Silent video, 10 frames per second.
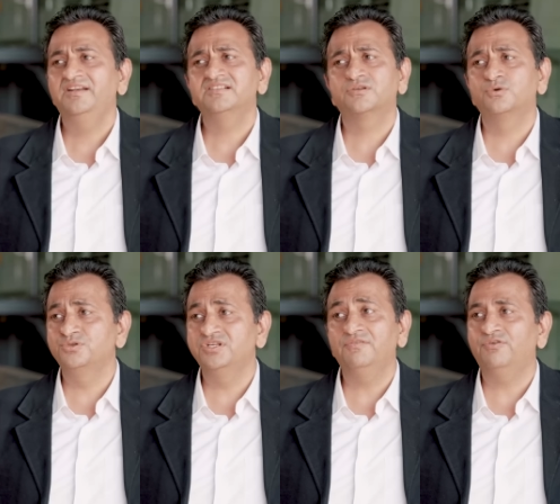It is
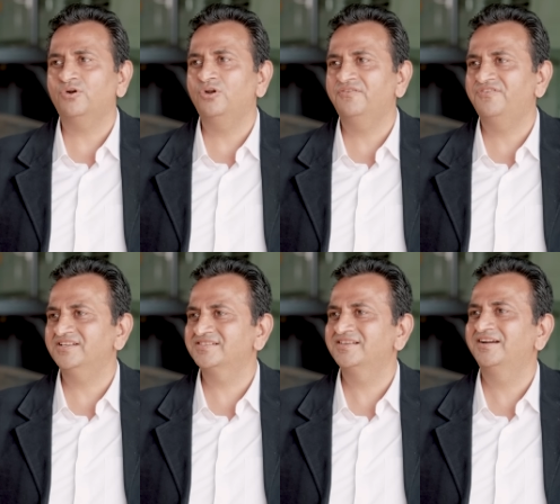crucial for all of
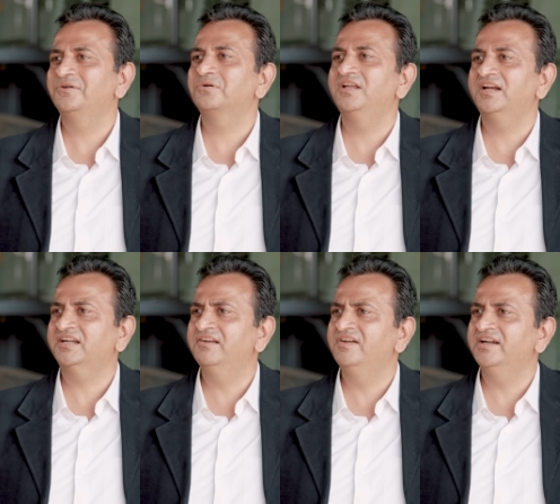us to
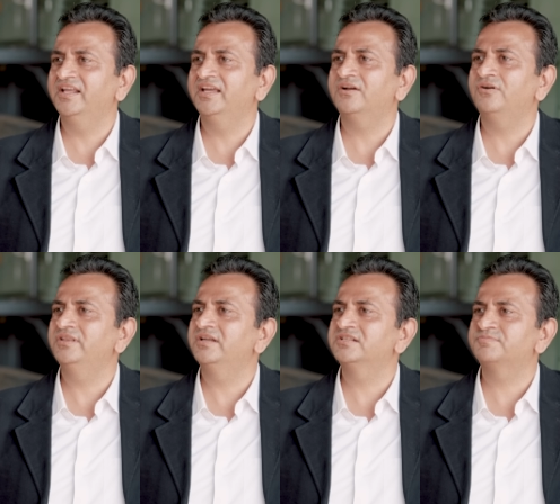collectively take on
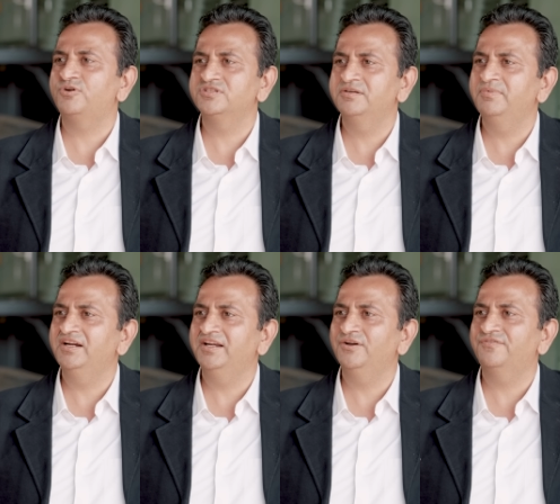the
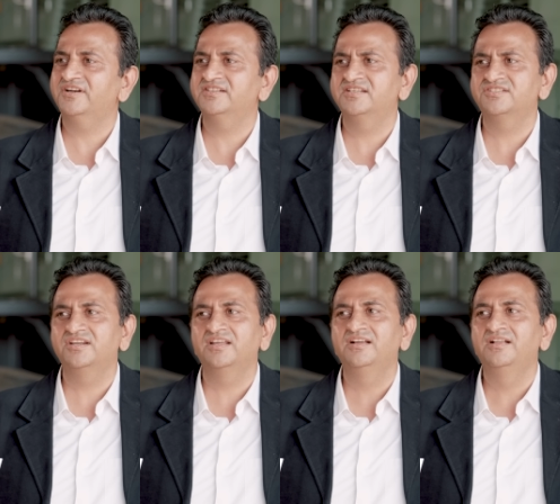responsibility of
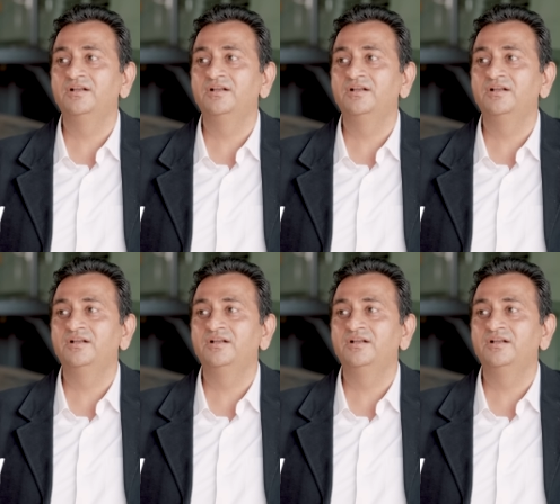transitioning